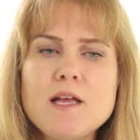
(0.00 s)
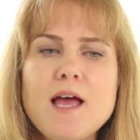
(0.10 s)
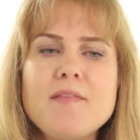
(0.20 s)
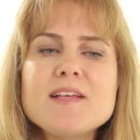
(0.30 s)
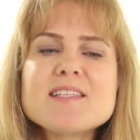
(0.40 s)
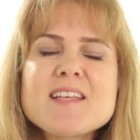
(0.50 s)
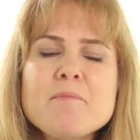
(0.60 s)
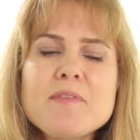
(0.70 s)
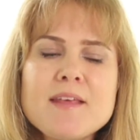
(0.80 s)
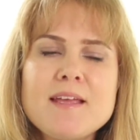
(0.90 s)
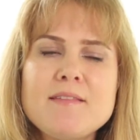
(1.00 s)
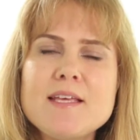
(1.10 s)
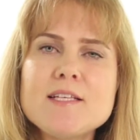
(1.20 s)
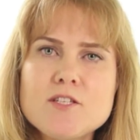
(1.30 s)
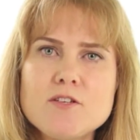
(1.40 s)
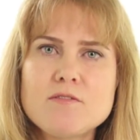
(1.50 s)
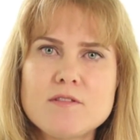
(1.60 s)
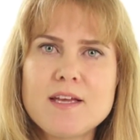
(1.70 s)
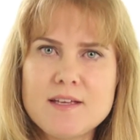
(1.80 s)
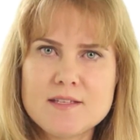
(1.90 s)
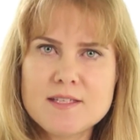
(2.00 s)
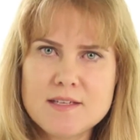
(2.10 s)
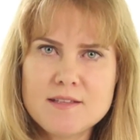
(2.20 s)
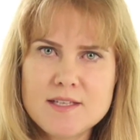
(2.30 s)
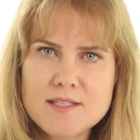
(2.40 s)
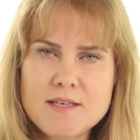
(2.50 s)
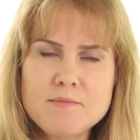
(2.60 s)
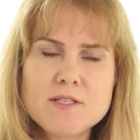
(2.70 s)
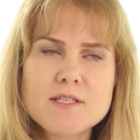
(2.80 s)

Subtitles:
And there's something in these two things that seem to